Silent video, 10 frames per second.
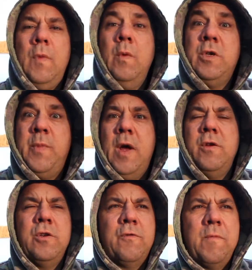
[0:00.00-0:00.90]
which is a bit
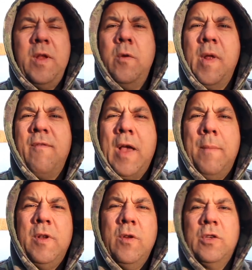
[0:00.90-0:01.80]
unusual for me. Normally I have a
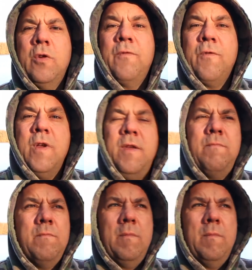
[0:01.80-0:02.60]
couple of nights, got 3.